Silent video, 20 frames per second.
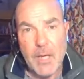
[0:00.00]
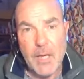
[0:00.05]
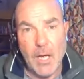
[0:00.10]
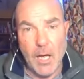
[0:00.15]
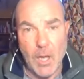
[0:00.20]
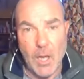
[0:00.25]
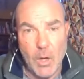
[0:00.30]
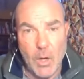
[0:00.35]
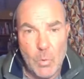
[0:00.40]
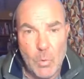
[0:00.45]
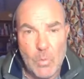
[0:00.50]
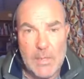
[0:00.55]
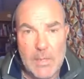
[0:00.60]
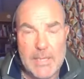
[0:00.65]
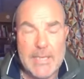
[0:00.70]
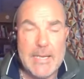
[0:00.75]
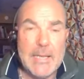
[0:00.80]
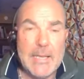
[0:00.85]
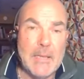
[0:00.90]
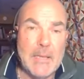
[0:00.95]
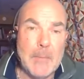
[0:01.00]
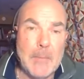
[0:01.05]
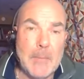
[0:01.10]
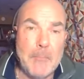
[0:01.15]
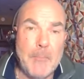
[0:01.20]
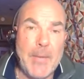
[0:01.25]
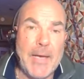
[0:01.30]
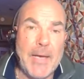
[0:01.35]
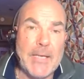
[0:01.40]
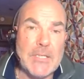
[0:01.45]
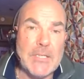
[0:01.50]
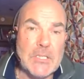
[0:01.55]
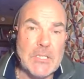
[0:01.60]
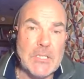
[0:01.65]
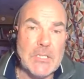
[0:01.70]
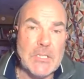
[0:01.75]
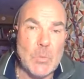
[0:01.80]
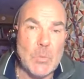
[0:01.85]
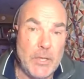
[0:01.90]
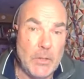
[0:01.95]
Only the best
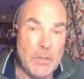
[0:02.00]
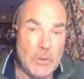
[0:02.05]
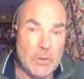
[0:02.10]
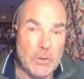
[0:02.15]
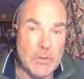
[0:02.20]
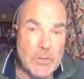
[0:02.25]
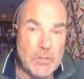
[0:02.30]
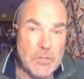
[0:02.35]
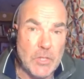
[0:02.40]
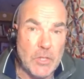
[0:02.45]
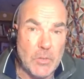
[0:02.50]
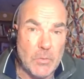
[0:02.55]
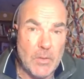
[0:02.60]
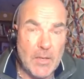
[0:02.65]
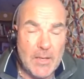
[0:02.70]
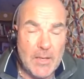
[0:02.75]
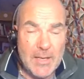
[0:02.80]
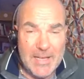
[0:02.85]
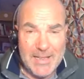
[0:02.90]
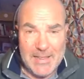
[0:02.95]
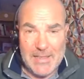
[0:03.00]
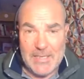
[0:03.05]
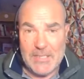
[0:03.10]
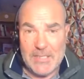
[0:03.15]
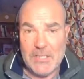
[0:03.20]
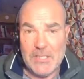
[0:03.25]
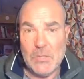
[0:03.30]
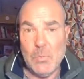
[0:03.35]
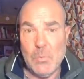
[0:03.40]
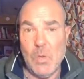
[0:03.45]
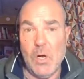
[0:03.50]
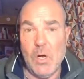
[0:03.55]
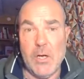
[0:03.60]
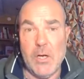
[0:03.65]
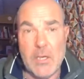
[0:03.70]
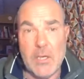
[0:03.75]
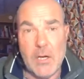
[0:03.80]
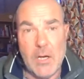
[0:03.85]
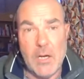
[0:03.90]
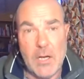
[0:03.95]
will do. This is
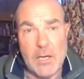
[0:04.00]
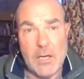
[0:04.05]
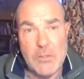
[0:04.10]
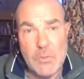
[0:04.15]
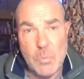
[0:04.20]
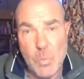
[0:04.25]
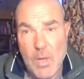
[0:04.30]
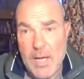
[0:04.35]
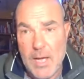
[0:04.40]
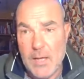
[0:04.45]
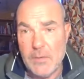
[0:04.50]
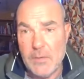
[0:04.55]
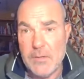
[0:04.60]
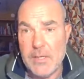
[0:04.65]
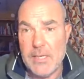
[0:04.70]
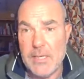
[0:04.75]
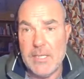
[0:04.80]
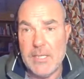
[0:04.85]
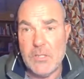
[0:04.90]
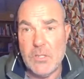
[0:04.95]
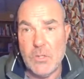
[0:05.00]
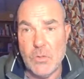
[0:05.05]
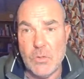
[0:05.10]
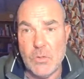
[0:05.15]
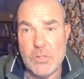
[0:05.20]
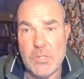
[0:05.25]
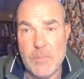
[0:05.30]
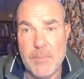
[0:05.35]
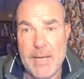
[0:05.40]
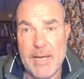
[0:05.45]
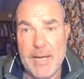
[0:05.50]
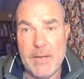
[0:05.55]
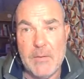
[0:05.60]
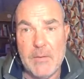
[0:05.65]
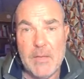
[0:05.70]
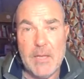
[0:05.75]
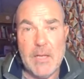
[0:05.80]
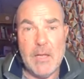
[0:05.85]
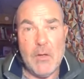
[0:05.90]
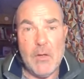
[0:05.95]
why, as well, that he talked about
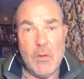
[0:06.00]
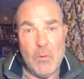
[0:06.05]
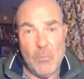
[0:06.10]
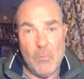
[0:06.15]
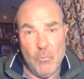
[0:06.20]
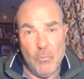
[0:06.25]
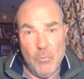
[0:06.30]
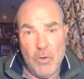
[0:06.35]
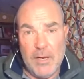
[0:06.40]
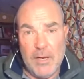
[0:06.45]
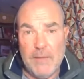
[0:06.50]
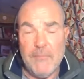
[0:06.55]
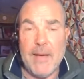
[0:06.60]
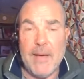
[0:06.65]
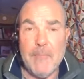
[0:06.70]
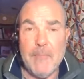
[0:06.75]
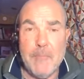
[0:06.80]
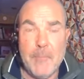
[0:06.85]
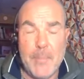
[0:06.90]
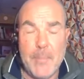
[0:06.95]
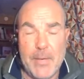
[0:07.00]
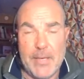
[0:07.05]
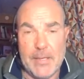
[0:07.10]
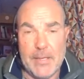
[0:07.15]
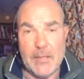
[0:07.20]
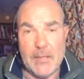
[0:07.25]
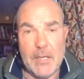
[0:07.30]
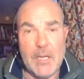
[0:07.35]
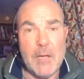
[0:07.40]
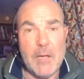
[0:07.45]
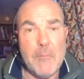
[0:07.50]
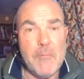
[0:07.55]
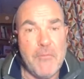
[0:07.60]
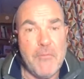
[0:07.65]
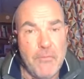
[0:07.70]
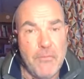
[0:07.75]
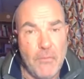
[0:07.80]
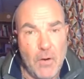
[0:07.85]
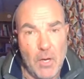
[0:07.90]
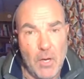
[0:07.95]
revamping
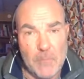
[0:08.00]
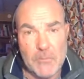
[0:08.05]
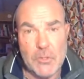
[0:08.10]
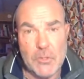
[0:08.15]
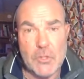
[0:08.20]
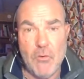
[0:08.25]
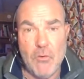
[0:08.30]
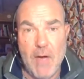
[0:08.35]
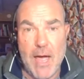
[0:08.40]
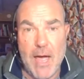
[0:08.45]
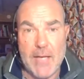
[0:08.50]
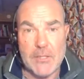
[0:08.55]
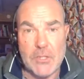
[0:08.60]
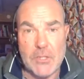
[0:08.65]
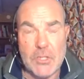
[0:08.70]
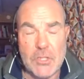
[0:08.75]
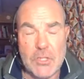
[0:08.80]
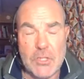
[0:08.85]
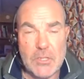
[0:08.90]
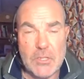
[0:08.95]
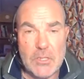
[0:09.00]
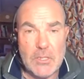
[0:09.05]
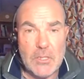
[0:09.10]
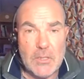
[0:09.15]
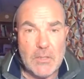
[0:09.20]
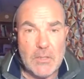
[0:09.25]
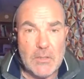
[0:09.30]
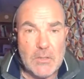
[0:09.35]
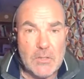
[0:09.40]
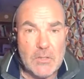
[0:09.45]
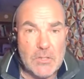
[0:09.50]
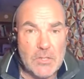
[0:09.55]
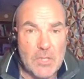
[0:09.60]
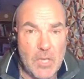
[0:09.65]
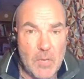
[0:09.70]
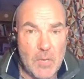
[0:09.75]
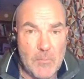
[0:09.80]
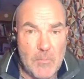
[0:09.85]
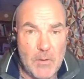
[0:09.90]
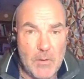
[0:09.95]
from scratch
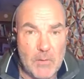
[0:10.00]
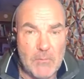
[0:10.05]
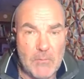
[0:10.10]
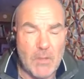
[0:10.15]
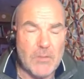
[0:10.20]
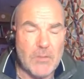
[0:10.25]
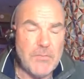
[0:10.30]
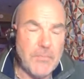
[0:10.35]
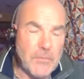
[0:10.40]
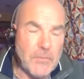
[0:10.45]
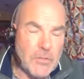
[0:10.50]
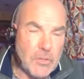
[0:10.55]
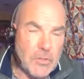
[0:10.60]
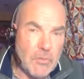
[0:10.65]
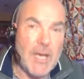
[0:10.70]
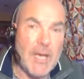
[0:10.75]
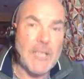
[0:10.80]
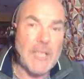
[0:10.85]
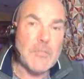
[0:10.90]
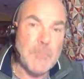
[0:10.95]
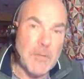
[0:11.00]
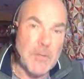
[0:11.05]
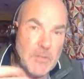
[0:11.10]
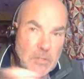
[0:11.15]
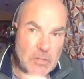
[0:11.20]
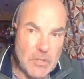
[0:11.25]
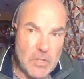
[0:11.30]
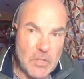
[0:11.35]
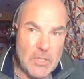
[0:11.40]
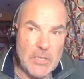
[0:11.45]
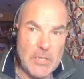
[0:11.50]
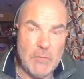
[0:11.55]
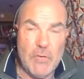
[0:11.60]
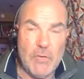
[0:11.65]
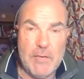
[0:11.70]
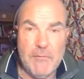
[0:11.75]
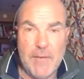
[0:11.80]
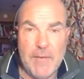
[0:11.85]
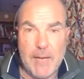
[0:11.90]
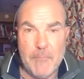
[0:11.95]
some not from scratch but certainly
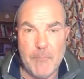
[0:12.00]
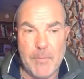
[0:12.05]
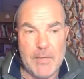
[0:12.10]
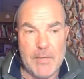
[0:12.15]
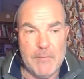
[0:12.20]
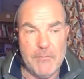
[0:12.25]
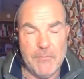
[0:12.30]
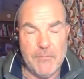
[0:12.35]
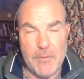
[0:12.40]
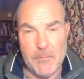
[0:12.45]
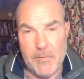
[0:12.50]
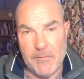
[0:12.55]
revamping from a